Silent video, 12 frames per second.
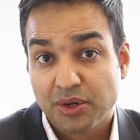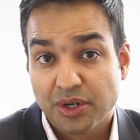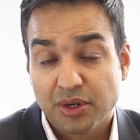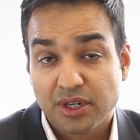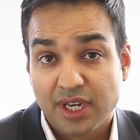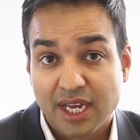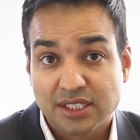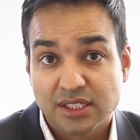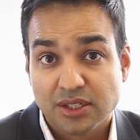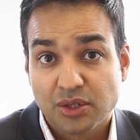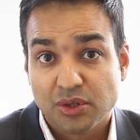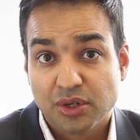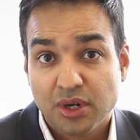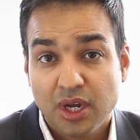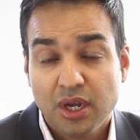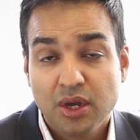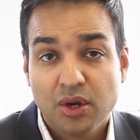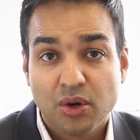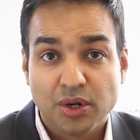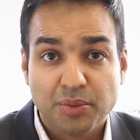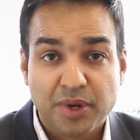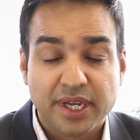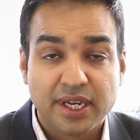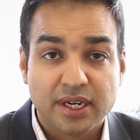you're guessing or you're
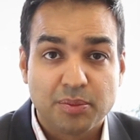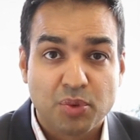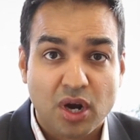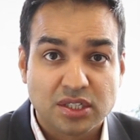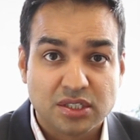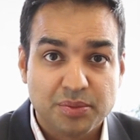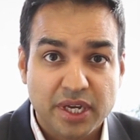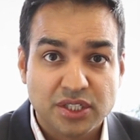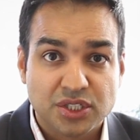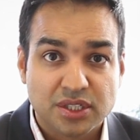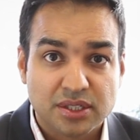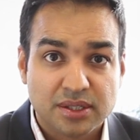making an approximation.